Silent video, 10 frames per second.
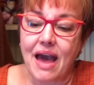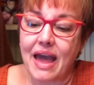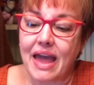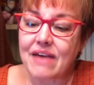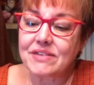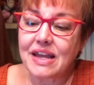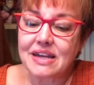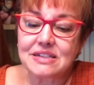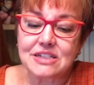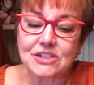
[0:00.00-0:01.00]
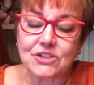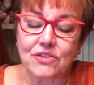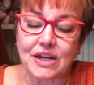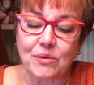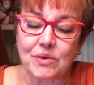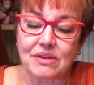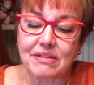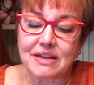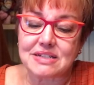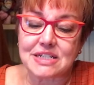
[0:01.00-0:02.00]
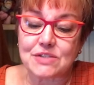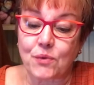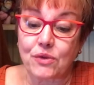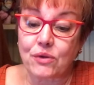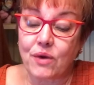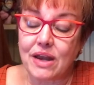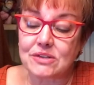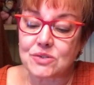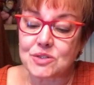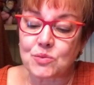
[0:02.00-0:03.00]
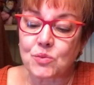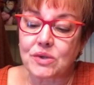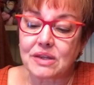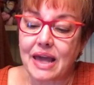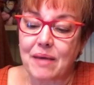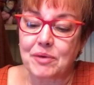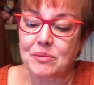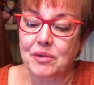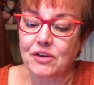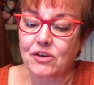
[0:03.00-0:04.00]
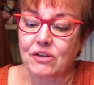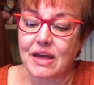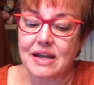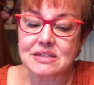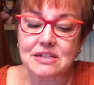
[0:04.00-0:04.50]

I haven't had a teacher that I really liked since fourth grade, so I was really happy to be in your class.